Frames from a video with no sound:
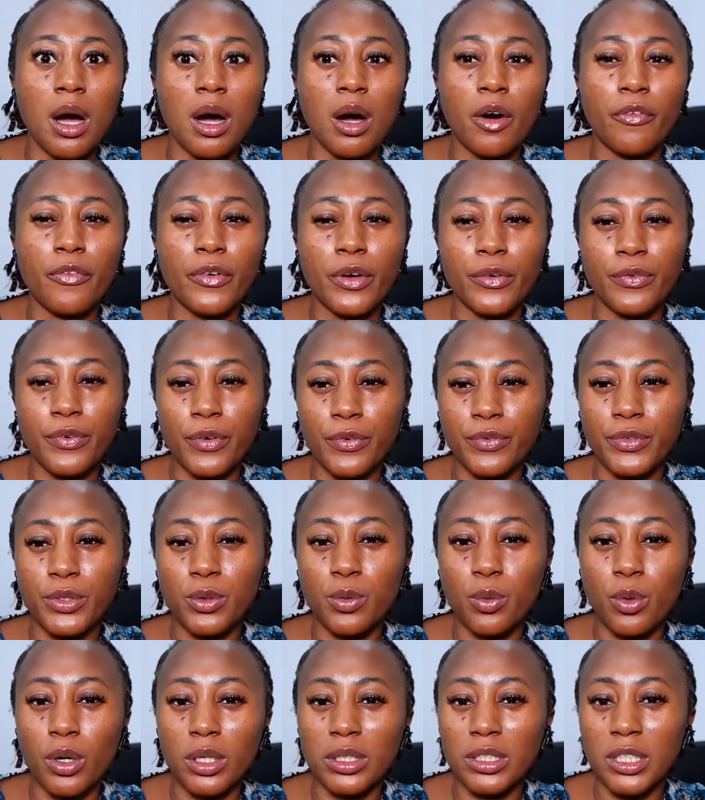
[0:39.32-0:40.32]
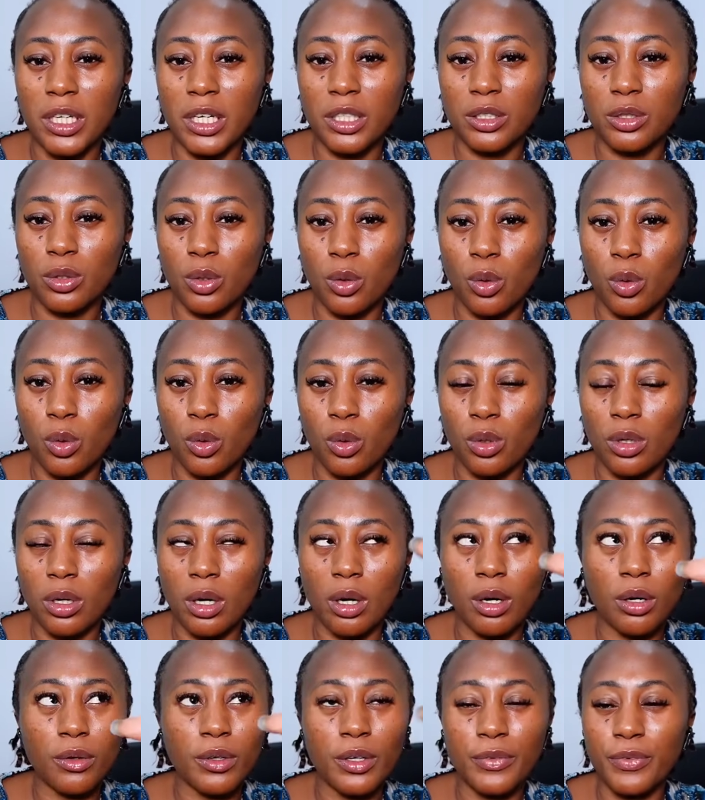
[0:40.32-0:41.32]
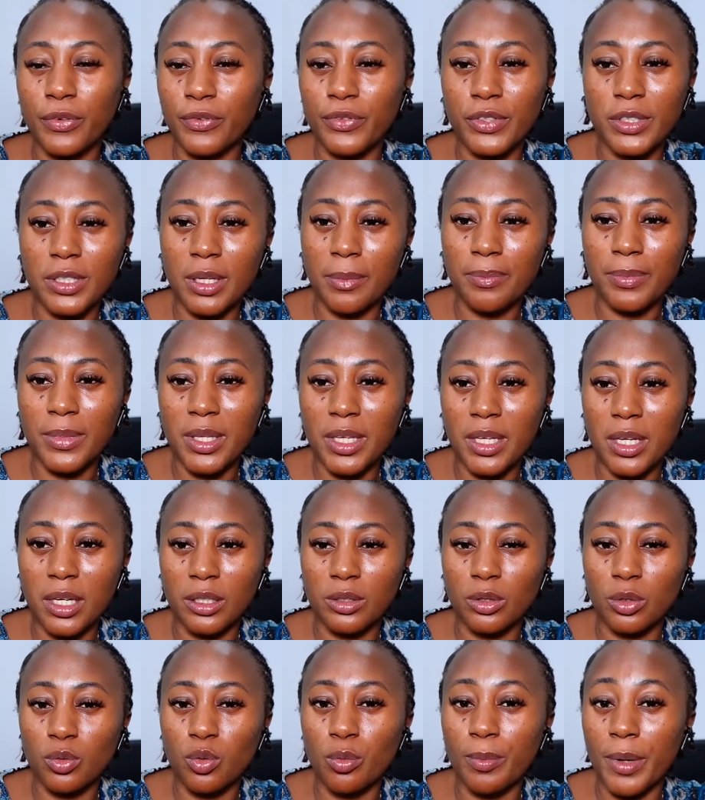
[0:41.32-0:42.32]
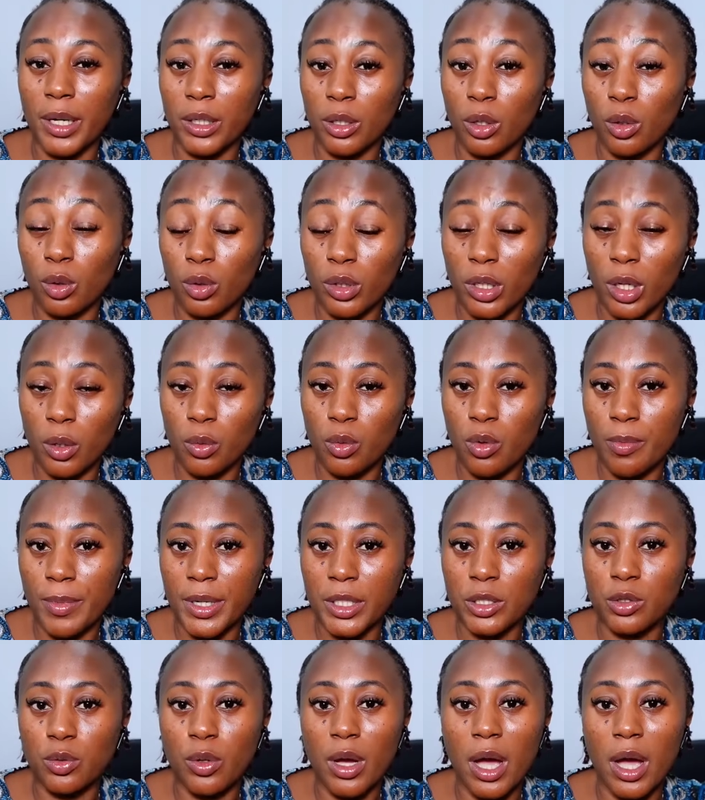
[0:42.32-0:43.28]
of a 51 years old or a 50 something years old woman, older woman,